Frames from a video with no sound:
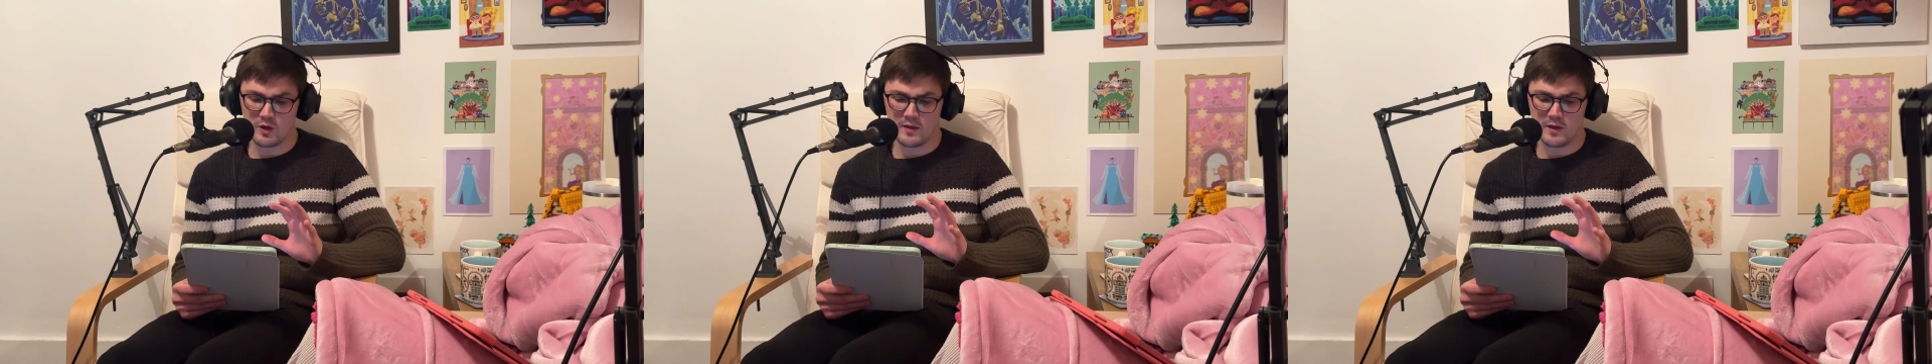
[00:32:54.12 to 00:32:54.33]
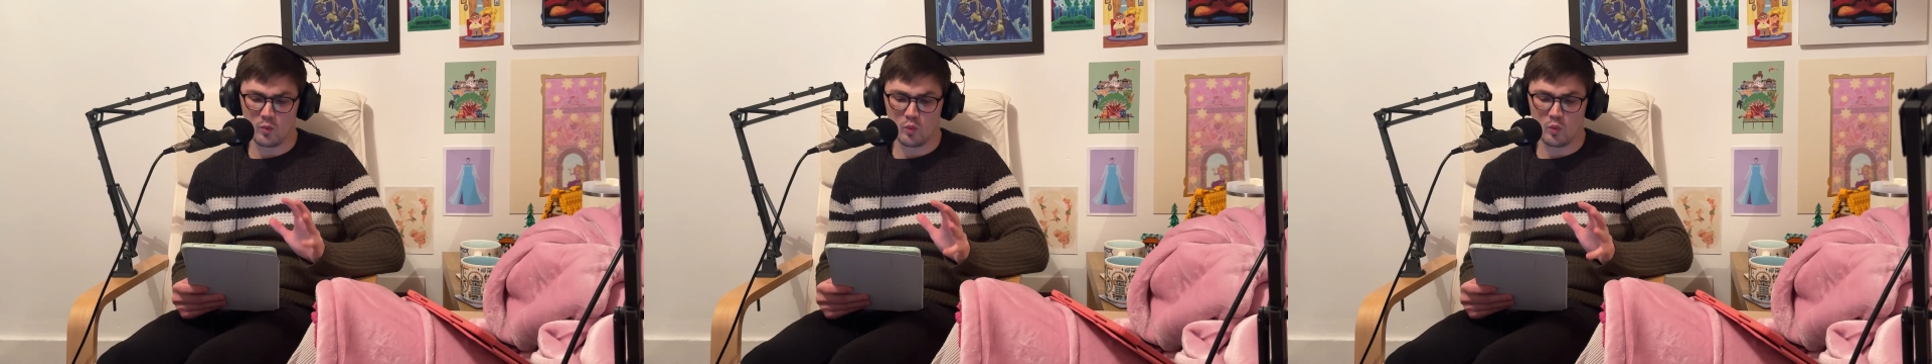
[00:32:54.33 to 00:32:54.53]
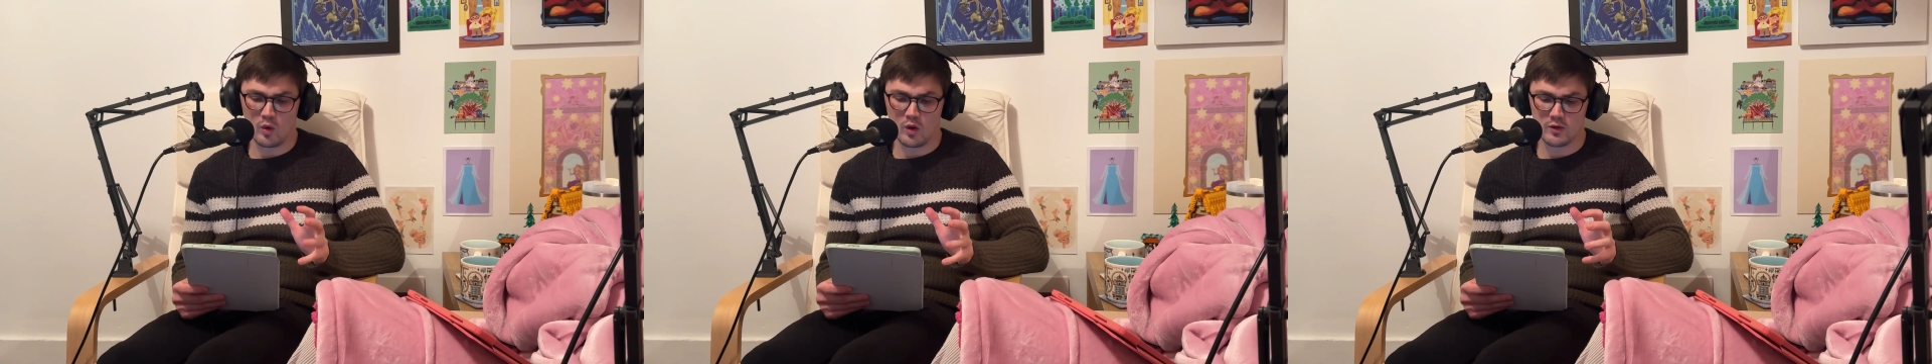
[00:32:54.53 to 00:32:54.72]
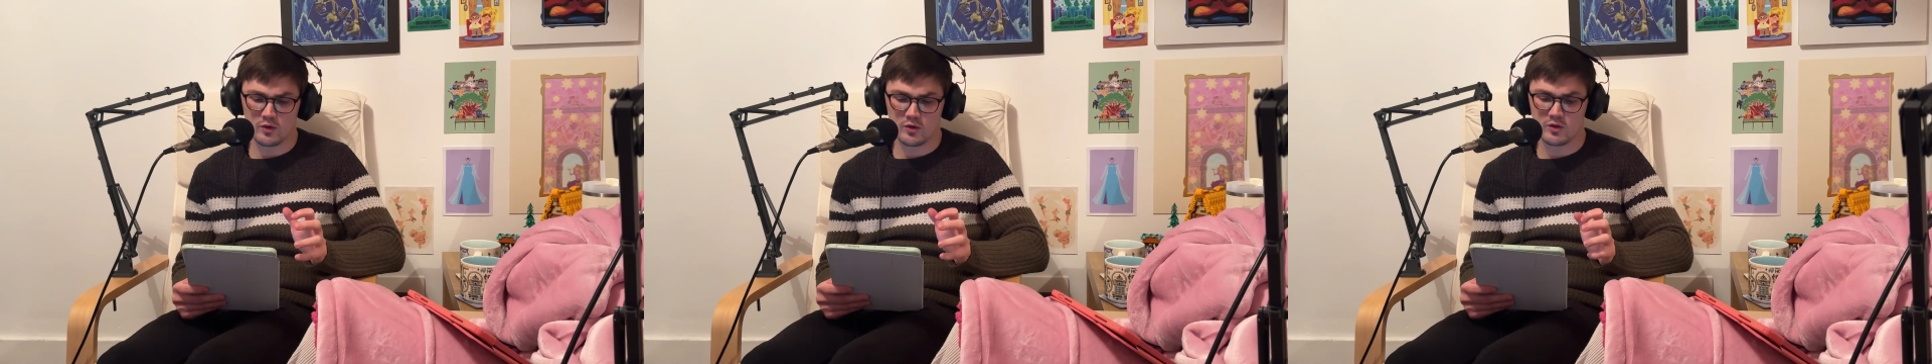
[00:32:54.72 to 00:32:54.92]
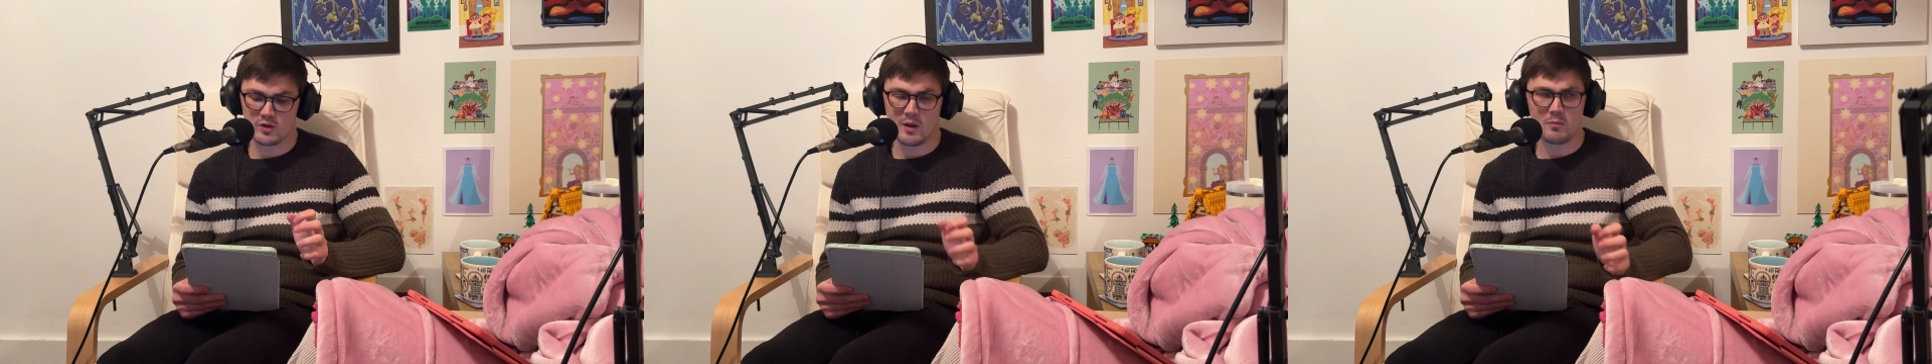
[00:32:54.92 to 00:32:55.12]
there was
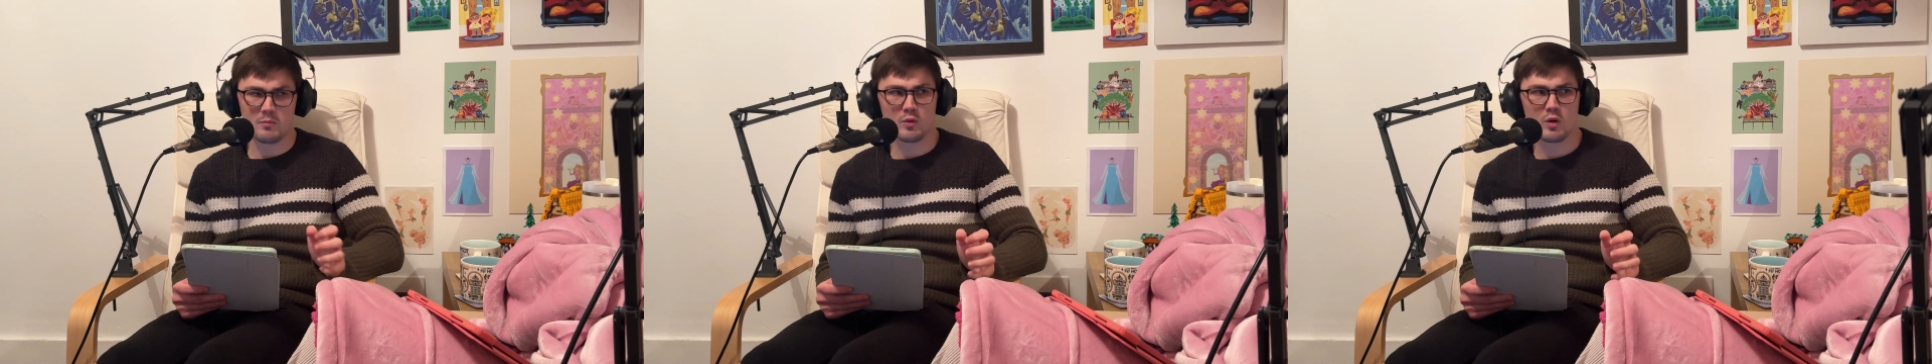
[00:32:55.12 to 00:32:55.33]
some